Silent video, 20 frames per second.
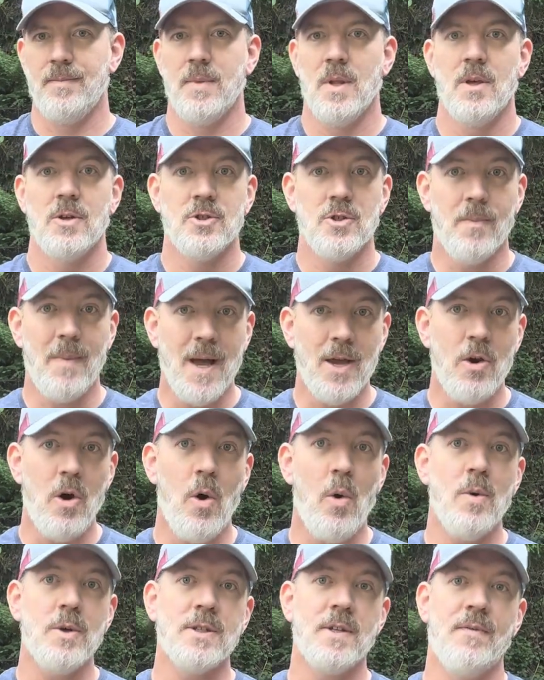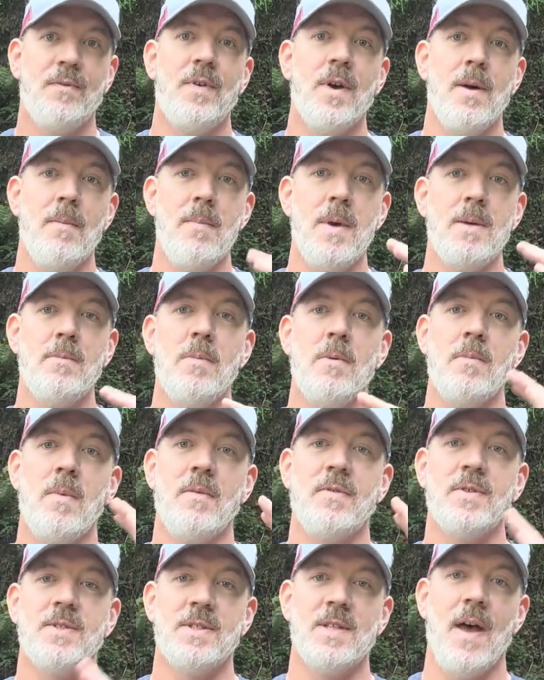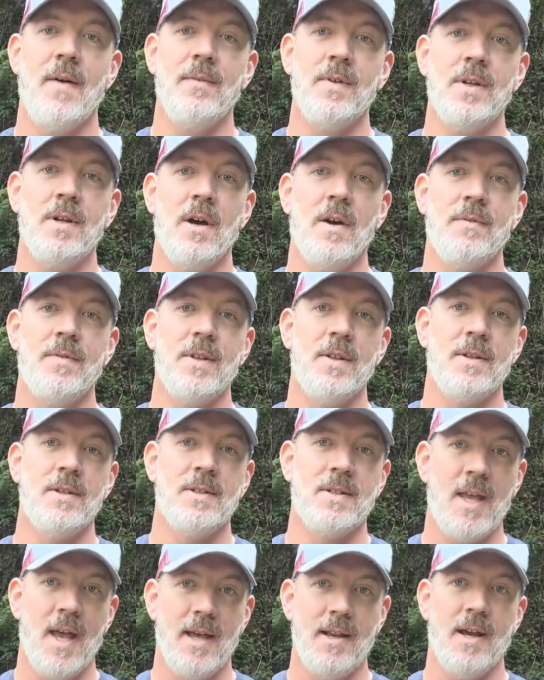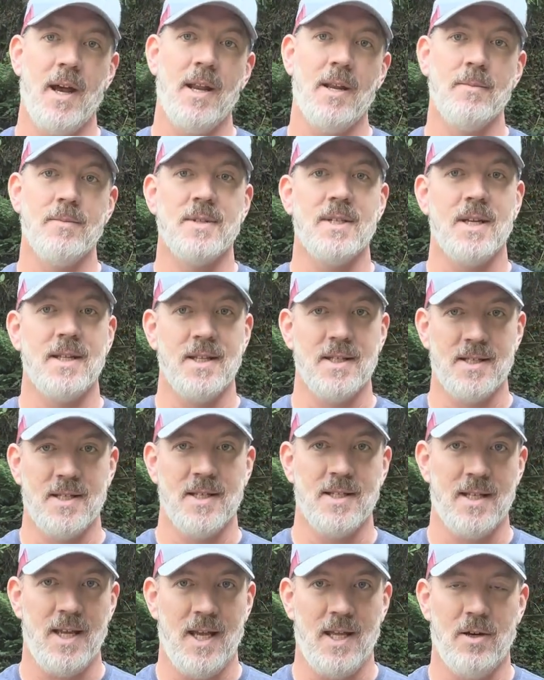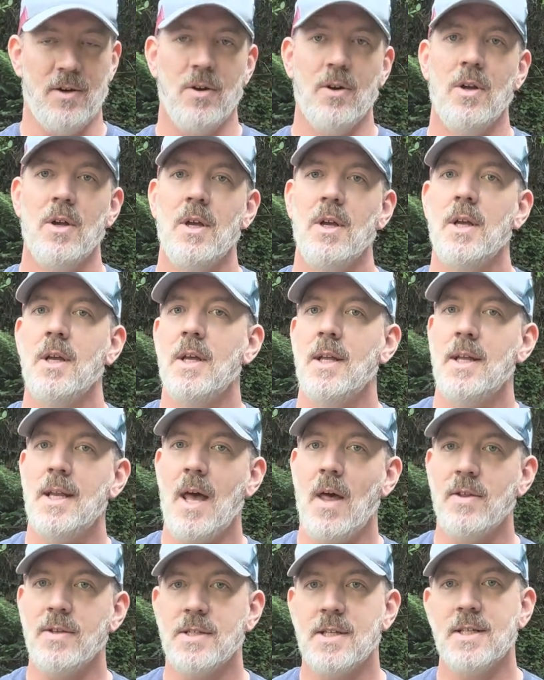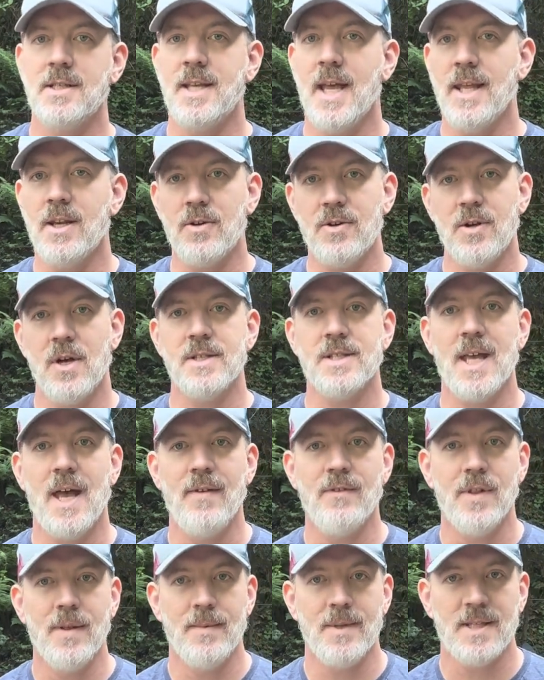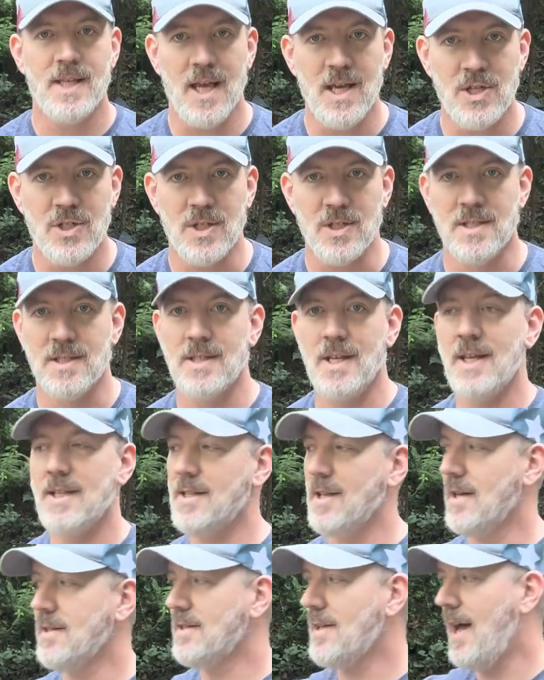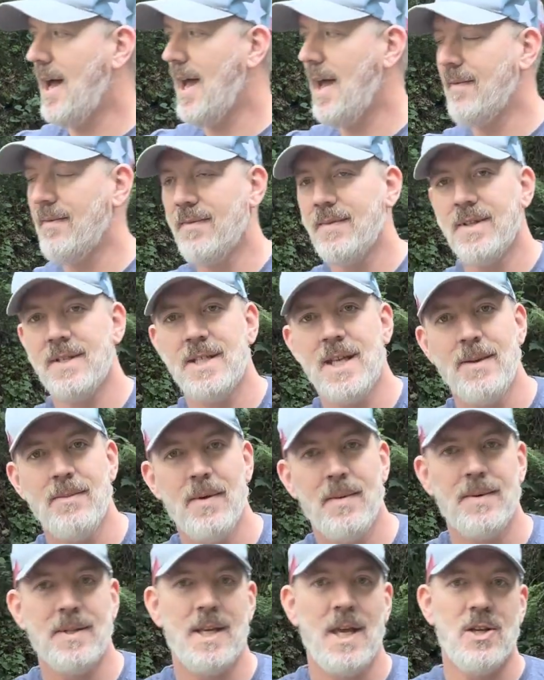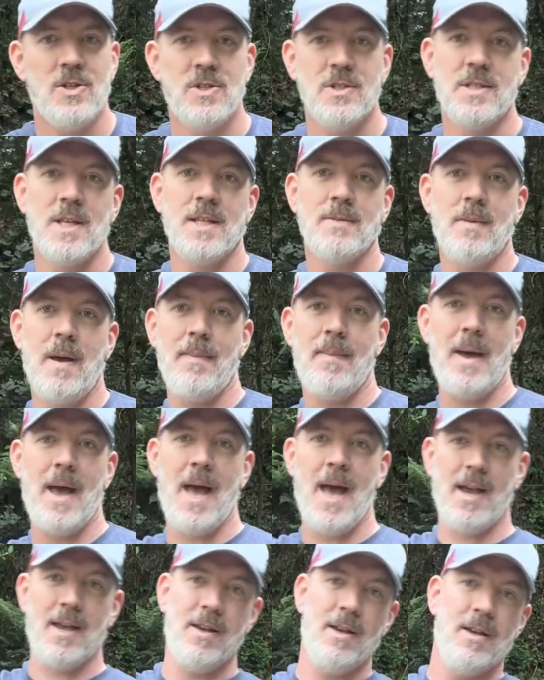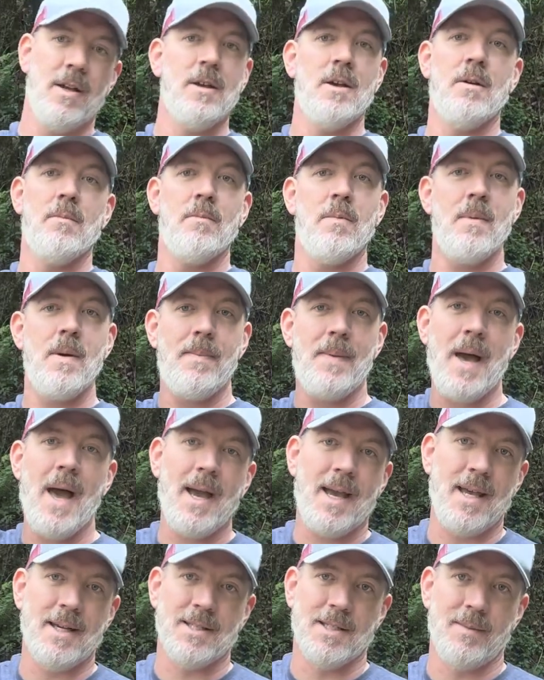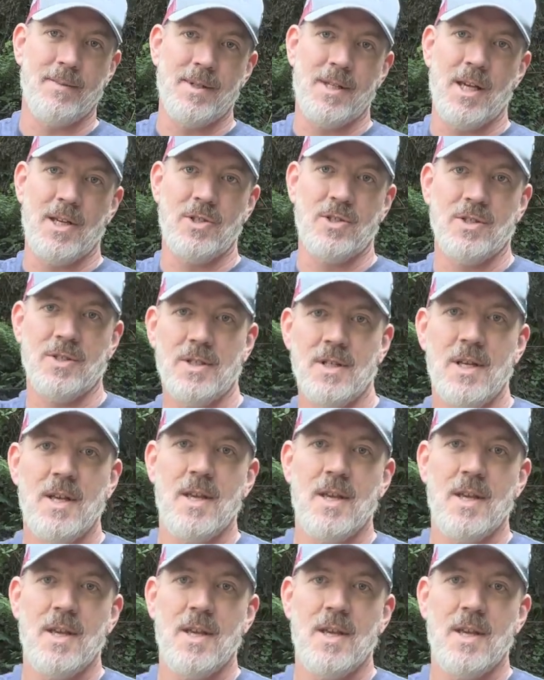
So my goal was to fit a minimum of 7 of the 10 items in this container. Now this container does have limitations. It does not have the same limitations as my pack, but my pack has limitations.